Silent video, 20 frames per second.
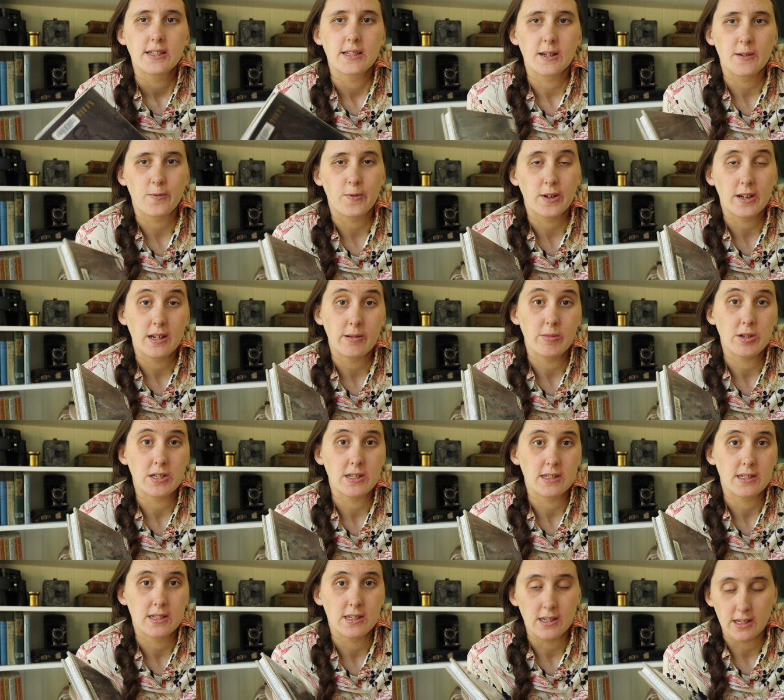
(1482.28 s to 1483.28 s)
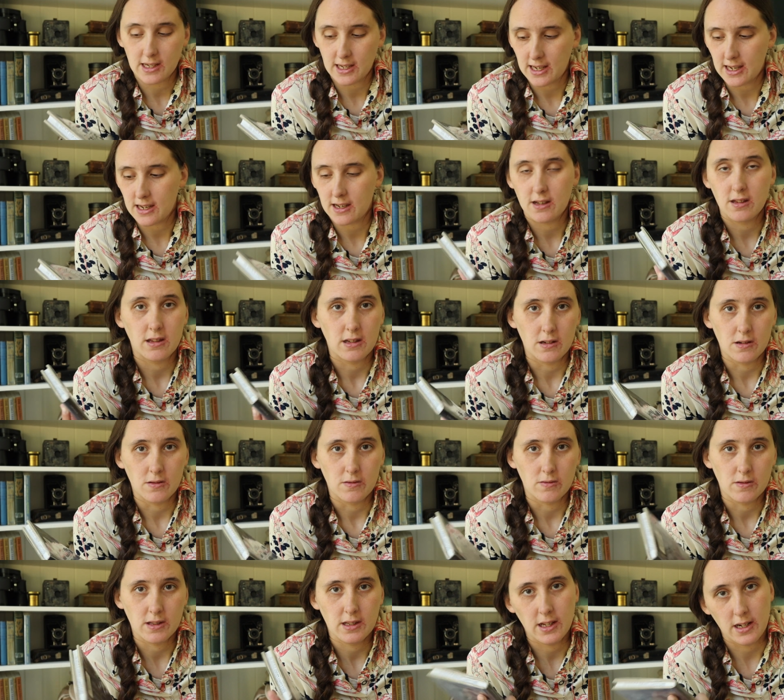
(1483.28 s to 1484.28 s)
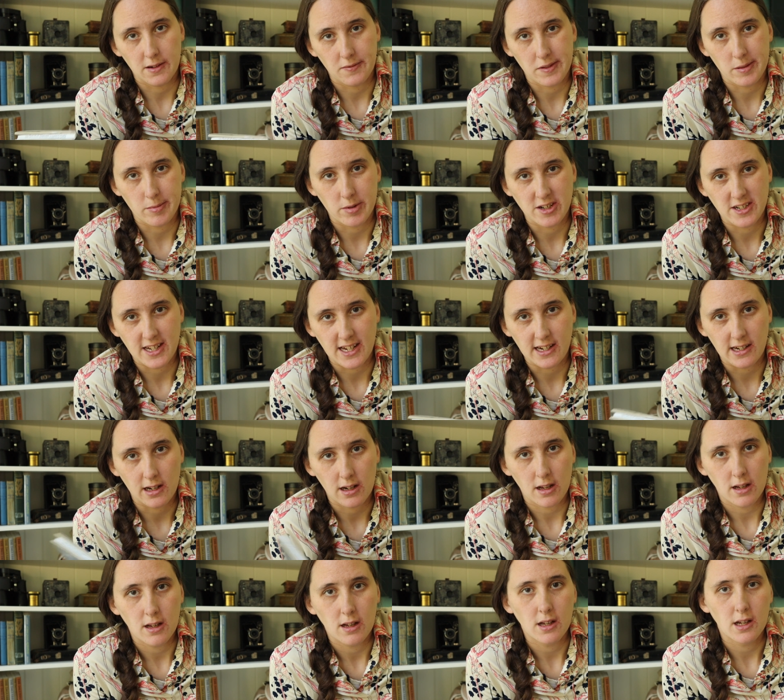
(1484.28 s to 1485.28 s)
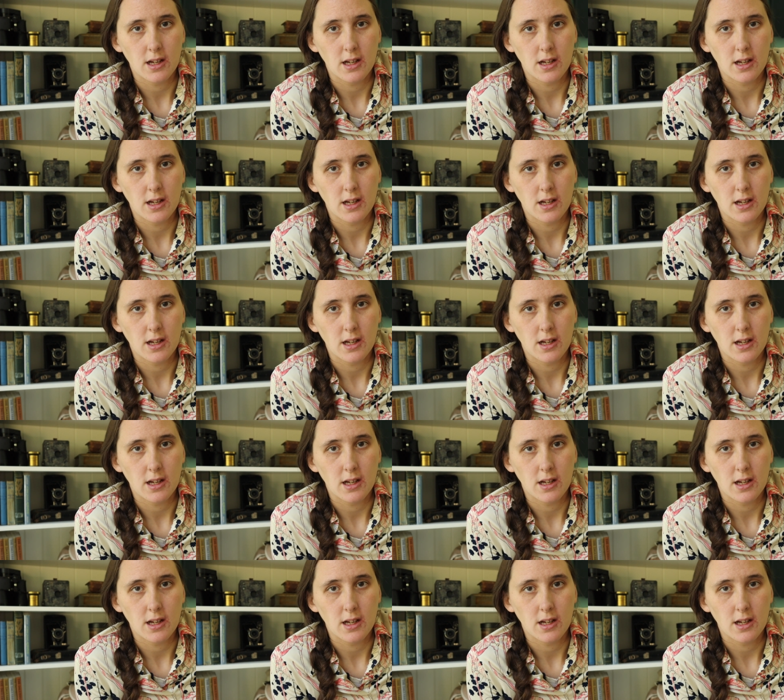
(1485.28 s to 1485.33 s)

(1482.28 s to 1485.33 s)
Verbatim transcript: They're fun images to look at, although none of them are dated.